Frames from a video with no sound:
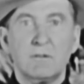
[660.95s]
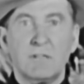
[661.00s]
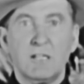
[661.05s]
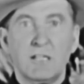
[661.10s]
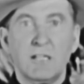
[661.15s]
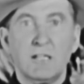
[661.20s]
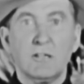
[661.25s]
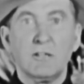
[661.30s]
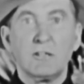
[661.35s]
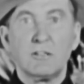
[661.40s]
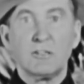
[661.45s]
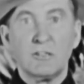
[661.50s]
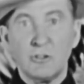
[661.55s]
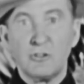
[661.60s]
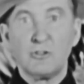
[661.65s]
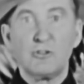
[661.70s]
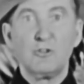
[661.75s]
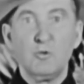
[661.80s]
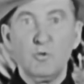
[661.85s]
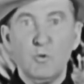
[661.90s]
killed
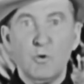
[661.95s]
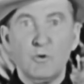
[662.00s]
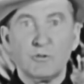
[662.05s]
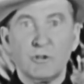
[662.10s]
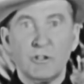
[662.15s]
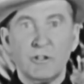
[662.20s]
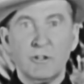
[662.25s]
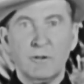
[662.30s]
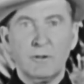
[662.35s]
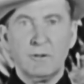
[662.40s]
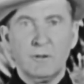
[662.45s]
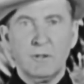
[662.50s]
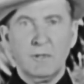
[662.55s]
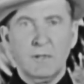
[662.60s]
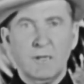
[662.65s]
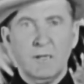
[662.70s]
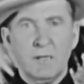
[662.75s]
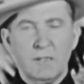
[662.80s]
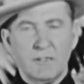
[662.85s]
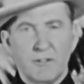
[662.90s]
and 2 wounded.
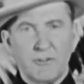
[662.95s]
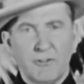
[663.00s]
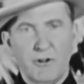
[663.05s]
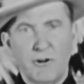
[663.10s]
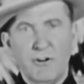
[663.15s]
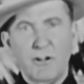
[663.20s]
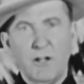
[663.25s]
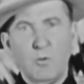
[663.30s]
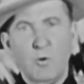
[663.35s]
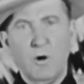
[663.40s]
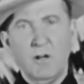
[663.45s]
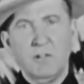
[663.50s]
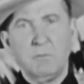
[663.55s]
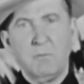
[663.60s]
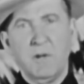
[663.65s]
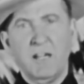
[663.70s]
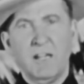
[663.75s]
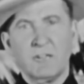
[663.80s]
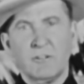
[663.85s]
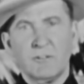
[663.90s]
31
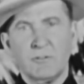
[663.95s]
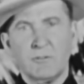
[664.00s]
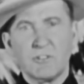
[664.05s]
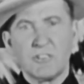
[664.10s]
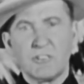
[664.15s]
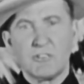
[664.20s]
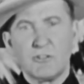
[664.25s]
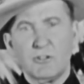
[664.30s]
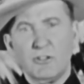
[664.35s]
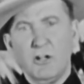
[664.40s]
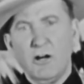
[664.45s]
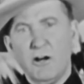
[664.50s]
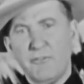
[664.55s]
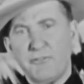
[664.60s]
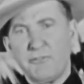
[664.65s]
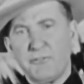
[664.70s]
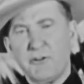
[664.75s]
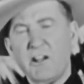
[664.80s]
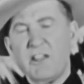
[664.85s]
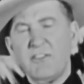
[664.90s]
men stood off
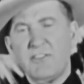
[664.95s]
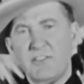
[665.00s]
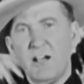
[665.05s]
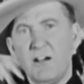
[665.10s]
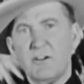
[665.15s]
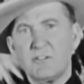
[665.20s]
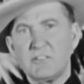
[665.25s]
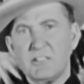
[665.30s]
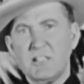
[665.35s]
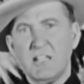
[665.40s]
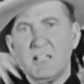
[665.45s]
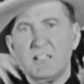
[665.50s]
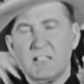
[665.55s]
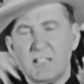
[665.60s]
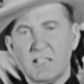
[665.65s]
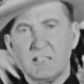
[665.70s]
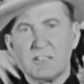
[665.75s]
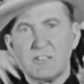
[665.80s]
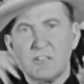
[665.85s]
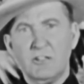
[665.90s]
3,000
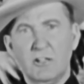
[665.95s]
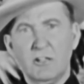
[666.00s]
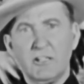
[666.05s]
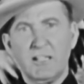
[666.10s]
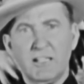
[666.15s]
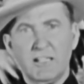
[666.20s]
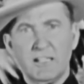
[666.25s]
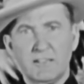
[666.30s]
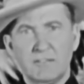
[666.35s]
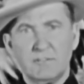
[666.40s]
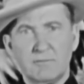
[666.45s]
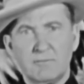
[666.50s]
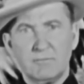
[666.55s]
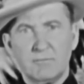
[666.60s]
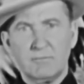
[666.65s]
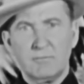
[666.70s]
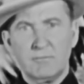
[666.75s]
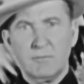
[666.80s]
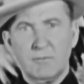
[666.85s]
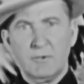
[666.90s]
Indians all day.
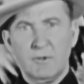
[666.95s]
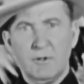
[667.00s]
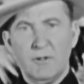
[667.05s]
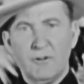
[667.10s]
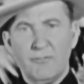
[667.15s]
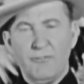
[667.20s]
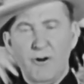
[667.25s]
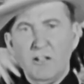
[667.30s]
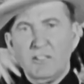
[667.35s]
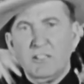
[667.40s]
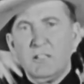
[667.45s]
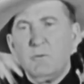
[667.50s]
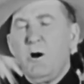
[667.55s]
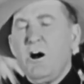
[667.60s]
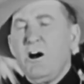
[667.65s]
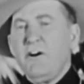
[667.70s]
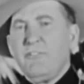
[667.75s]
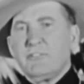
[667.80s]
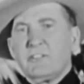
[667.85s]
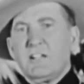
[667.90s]
Fought them
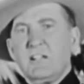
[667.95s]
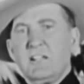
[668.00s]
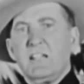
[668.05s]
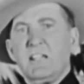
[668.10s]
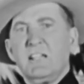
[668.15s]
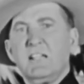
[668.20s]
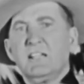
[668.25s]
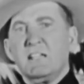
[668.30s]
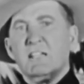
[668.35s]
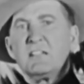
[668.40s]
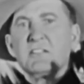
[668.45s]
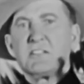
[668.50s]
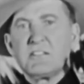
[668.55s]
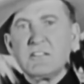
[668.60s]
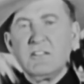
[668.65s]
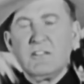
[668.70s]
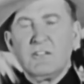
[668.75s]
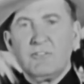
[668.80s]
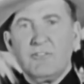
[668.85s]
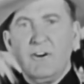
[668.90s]
off until the Indians
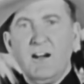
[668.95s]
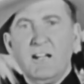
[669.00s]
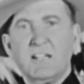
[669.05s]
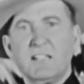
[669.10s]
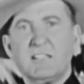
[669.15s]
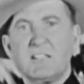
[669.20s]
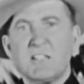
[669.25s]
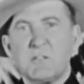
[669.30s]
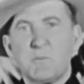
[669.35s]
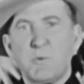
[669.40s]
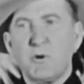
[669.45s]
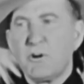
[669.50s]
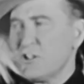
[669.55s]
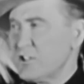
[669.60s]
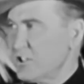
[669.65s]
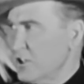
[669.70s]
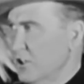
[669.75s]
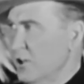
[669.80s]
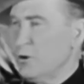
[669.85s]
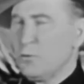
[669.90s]
finally
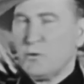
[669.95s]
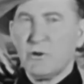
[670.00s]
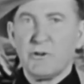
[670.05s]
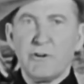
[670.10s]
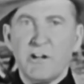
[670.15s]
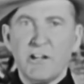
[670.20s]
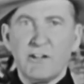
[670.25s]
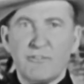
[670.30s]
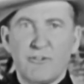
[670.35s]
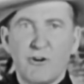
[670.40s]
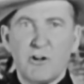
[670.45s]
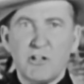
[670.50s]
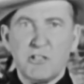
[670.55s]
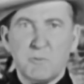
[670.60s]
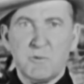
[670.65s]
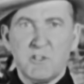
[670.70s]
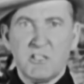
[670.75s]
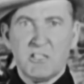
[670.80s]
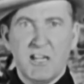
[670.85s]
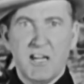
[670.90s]
dispersed when
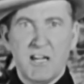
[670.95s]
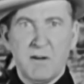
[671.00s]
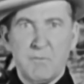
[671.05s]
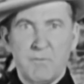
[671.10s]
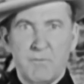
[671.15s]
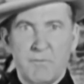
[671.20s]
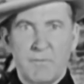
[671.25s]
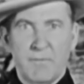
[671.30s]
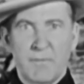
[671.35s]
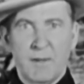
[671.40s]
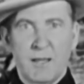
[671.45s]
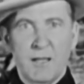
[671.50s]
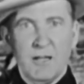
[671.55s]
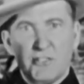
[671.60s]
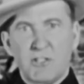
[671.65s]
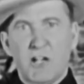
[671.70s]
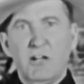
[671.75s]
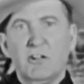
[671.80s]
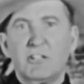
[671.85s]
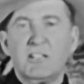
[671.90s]
reinforcements came.
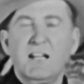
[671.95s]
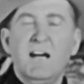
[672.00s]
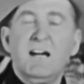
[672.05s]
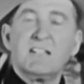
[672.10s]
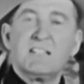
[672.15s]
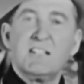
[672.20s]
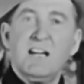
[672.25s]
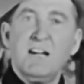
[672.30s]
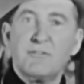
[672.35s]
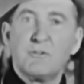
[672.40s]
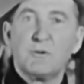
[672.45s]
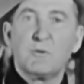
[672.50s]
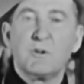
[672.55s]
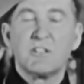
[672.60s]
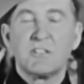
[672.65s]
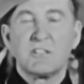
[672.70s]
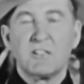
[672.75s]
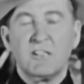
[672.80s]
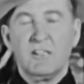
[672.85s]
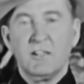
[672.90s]
General Dodge
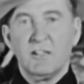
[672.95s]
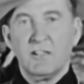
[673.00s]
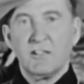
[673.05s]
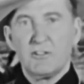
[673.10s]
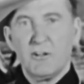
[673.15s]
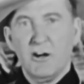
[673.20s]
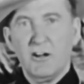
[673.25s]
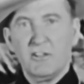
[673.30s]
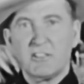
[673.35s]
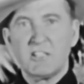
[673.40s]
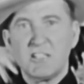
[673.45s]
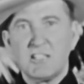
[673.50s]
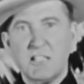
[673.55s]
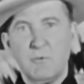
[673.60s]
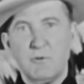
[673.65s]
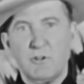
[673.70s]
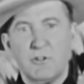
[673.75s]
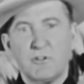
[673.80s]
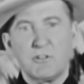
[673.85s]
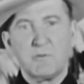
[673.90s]
afterwards, in talking to
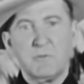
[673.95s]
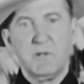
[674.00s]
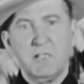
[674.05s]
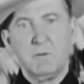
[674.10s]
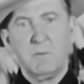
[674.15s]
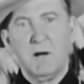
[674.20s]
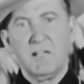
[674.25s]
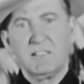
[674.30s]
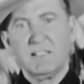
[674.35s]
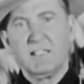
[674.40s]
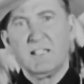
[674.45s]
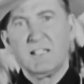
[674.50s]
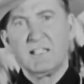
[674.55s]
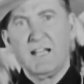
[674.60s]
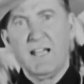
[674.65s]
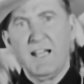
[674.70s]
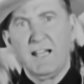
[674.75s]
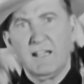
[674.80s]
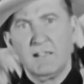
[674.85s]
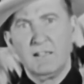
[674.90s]
some of those men about that
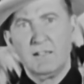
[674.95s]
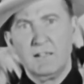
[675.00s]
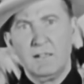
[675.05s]
attack,